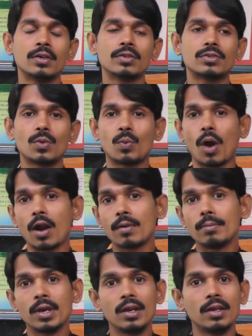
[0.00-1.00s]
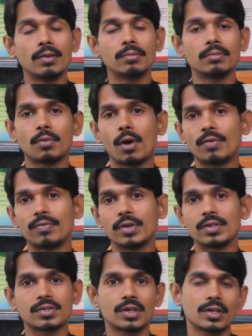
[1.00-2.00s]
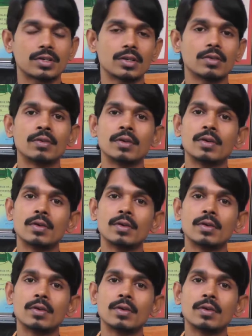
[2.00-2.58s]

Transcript: So one medium of instruction